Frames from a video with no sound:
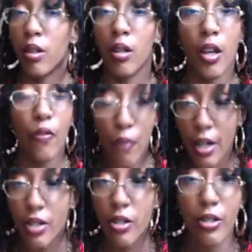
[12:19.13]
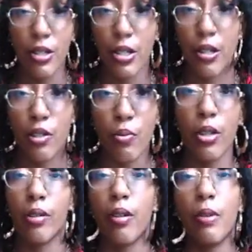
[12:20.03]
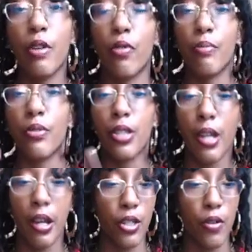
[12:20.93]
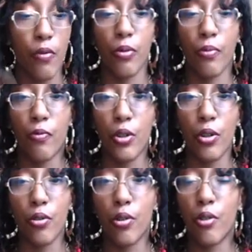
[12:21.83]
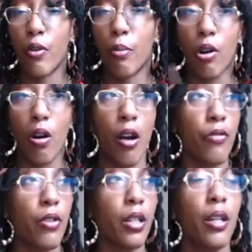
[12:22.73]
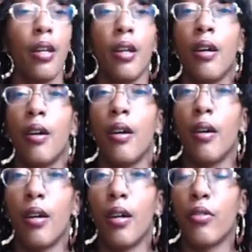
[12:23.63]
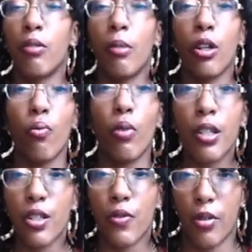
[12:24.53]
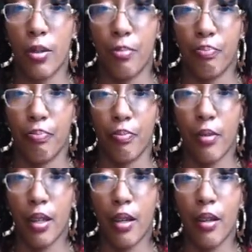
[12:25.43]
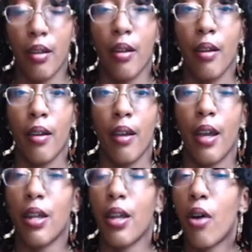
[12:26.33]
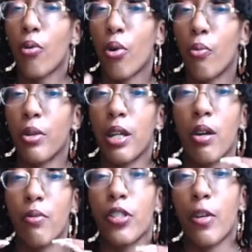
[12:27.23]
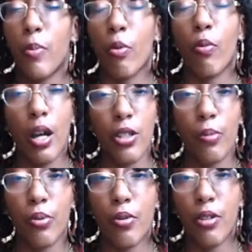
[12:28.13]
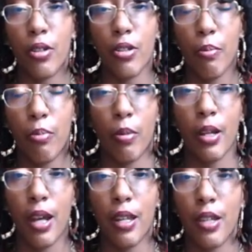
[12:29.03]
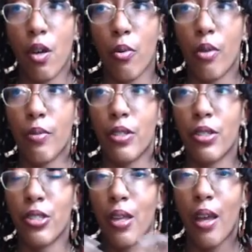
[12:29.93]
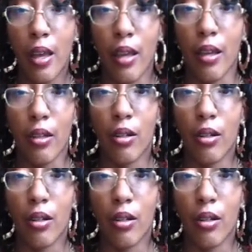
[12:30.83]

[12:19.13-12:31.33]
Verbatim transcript: infectious disease, whether it be from sex, from food, from coughing, uh, no matter what it's from. Okay? And I, whenever I would tell people why it's important to take probiotics, I would always say